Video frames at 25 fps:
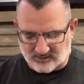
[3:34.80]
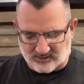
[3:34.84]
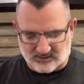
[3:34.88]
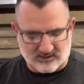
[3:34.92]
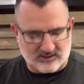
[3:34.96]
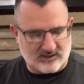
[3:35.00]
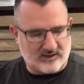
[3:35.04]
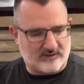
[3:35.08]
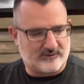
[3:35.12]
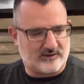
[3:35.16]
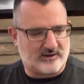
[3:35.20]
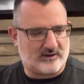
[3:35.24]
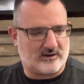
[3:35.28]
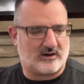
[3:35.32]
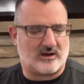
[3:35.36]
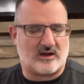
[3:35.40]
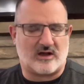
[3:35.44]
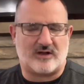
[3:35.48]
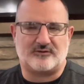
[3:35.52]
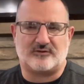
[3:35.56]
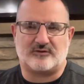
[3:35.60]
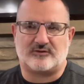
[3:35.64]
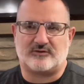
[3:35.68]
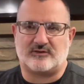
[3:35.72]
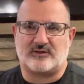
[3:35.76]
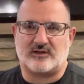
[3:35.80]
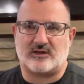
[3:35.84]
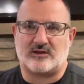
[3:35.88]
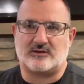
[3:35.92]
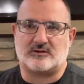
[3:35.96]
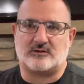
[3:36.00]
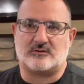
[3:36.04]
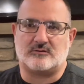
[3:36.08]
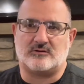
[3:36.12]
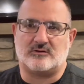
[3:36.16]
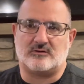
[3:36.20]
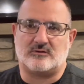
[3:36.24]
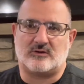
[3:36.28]
And then other than that,
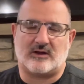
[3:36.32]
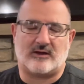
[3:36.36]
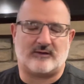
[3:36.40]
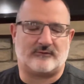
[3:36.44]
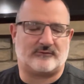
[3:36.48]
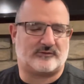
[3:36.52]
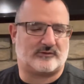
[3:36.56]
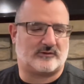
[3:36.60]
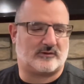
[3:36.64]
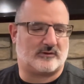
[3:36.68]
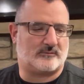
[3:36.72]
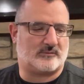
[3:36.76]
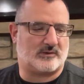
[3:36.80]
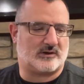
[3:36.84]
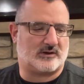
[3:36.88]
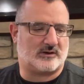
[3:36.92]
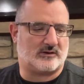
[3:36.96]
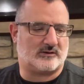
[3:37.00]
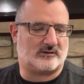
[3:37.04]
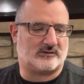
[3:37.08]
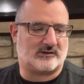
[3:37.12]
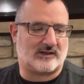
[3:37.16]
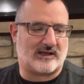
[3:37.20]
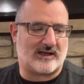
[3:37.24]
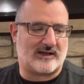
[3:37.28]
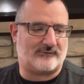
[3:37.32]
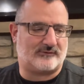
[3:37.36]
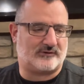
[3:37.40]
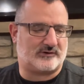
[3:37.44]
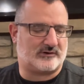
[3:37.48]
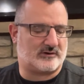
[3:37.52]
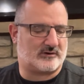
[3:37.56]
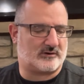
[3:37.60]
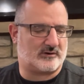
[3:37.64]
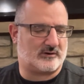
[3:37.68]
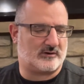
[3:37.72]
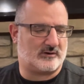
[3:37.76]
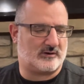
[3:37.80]
you do have some uh,
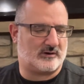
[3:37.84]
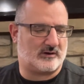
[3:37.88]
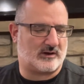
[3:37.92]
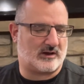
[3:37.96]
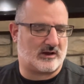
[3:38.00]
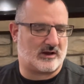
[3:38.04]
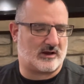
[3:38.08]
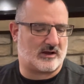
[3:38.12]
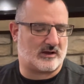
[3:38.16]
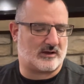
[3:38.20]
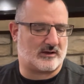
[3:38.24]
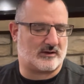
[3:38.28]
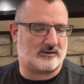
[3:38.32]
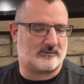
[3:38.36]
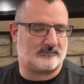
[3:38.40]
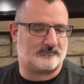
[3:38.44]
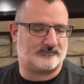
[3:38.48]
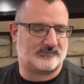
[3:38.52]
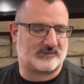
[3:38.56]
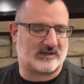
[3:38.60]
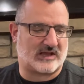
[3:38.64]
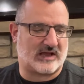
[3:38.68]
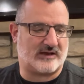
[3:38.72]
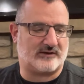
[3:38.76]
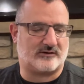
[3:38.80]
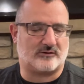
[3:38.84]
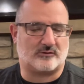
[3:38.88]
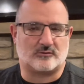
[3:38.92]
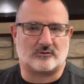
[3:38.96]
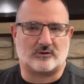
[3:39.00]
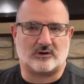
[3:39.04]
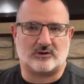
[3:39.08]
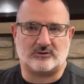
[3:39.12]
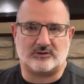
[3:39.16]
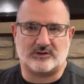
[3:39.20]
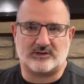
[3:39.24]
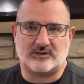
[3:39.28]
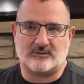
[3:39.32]
lavender um, and
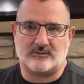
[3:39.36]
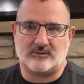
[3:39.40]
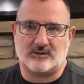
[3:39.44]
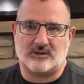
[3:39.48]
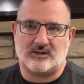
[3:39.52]
neroli